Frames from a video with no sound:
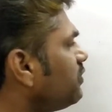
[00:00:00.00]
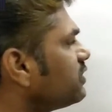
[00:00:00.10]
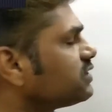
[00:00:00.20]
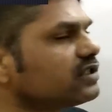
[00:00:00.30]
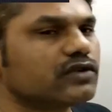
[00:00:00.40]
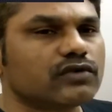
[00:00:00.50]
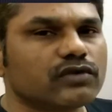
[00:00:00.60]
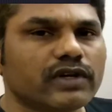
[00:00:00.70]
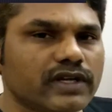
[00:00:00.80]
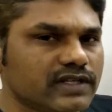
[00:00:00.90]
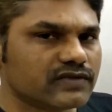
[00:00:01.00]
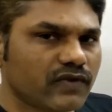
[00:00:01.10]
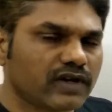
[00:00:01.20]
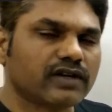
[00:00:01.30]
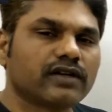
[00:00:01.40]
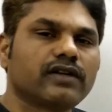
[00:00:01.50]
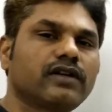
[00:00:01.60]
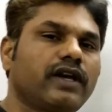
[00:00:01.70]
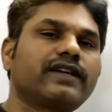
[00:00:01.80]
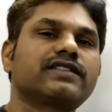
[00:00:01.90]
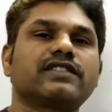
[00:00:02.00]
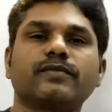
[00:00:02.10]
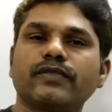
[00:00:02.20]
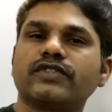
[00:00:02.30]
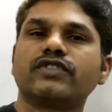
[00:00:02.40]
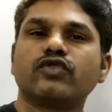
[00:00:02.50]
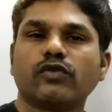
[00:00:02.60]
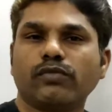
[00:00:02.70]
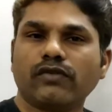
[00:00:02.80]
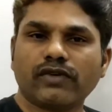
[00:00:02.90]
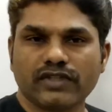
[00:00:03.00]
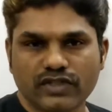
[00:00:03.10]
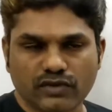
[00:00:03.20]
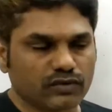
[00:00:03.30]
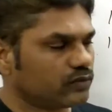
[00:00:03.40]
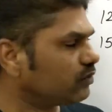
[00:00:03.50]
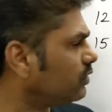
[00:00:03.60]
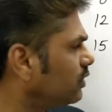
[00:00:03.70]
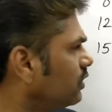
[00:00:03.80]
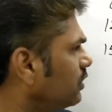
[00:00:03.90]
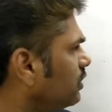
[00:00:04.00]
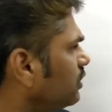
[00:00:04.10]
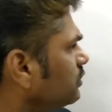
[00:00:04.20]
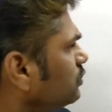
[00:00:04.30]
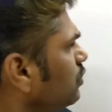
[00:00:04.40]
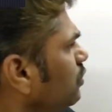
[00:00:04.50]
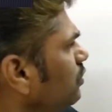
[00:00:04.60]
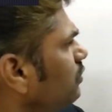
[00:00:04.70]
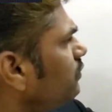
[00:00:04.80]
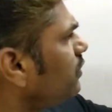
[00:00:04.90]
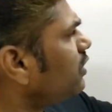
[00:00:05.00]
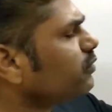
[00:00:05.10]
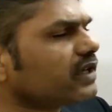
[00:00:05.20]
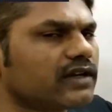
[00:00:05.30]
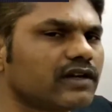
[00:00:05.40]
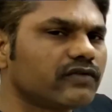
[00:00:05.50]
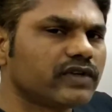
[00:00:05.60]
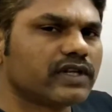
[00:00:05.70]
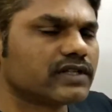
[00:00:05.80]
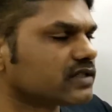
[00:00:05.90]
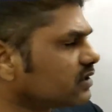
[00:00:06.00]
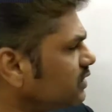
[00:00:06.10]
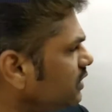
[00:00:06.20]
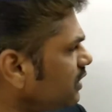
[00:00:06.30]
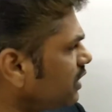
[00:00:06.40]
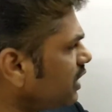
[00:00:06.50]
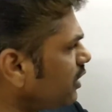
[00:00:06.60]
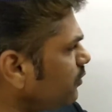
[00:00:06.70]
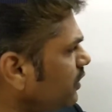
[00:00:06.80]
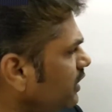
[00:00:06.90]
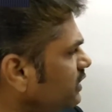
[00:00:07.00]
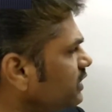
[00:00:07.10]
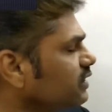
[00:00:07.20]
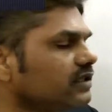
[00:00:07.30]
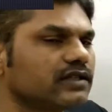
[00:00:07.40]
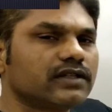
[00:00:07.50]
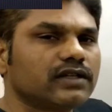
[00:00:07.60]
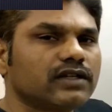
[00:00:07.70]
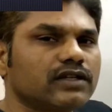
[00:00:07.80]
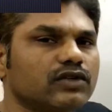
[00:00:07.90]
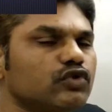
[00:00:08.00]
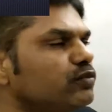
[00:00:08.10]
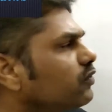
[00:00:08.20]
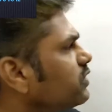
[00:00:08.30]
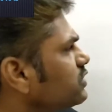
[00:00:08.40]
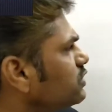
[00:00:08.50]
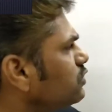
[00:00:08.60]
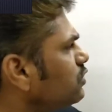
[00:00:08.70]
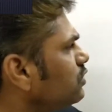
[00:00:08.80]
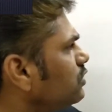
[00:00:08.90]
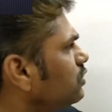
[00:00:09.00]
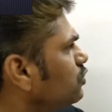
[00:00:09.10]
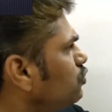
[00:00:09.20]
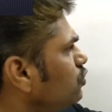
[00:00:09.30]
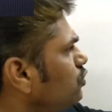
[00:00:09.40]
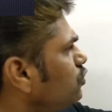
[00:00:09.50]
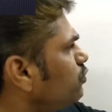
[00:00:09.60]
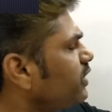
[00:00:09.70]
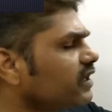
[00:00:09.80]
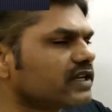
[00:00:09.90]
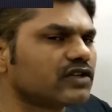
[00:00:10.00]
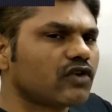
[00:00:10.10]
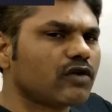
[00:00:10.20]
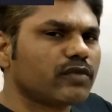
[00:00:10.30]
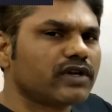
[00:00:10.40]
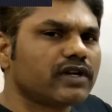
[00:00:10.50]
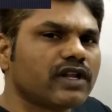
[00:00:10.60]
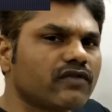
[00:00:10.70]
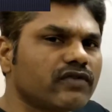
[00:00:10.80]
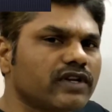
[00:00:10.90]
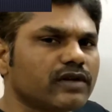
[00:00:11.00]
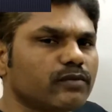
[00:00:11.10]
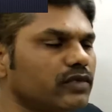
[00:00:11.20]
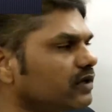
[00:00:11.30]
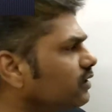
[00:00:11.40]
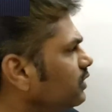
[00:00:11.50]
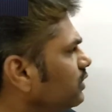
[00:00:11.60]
power 0 is 1 except 0 power 0. So for my convenience, I am writing 2 power 0 to make it common in every number.